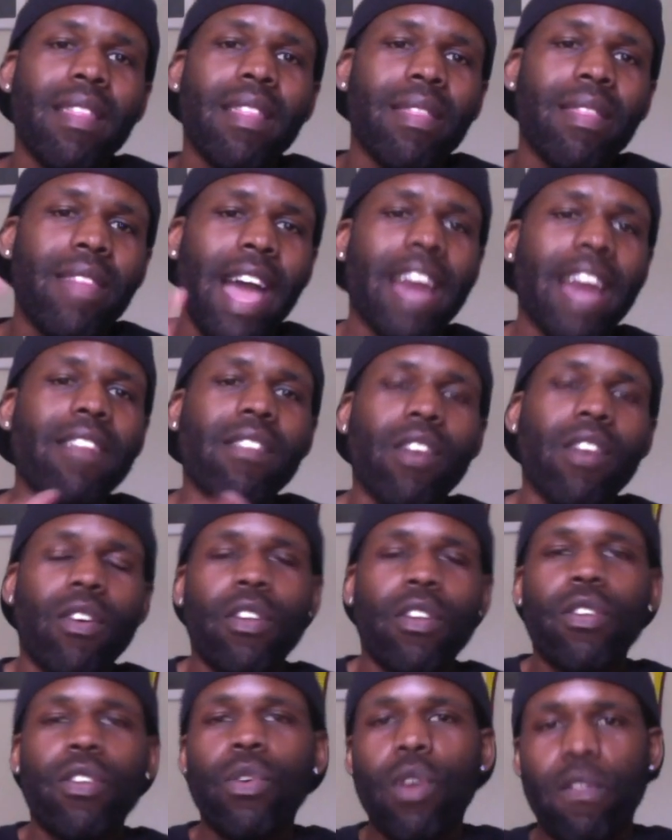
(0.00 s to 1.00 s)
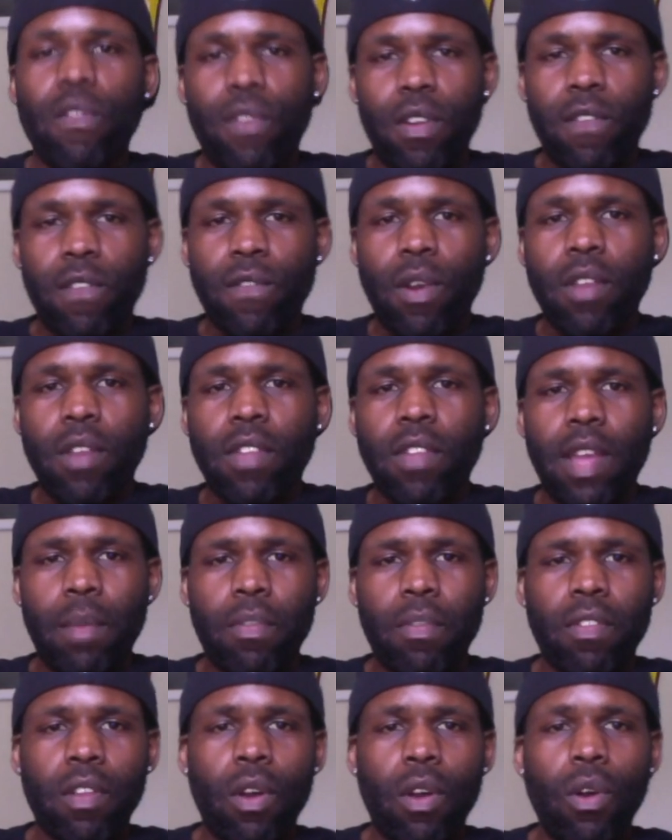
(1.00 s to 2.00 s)
that is going to do it for the first
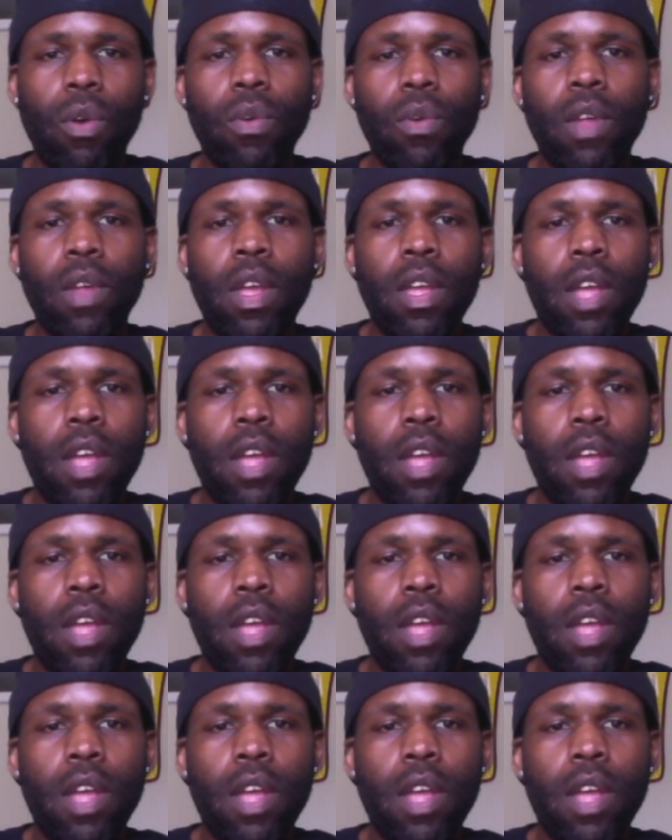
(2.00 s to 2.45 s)
episode